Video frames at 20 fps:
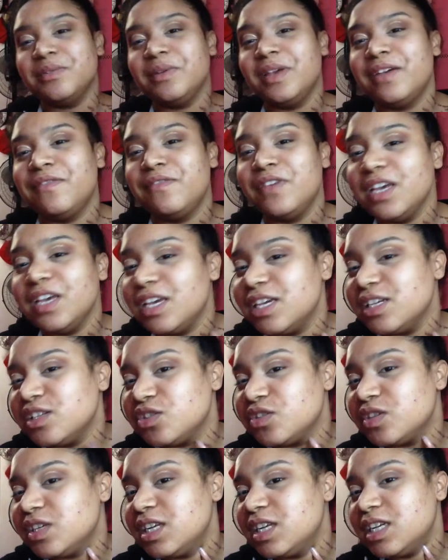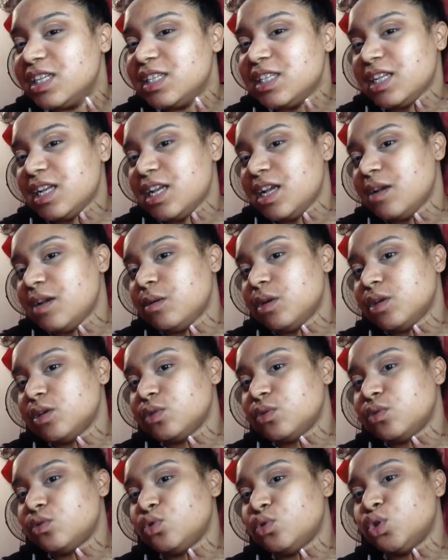we have fake injury day today at our
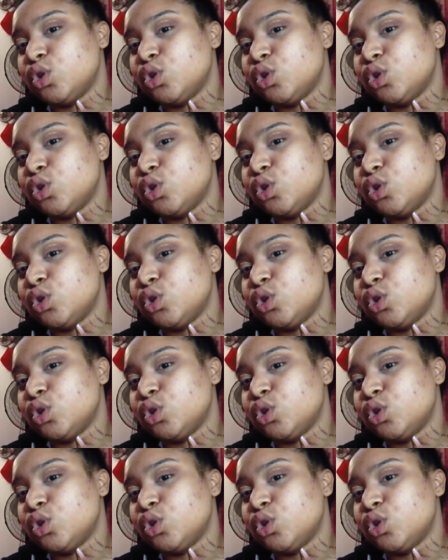school.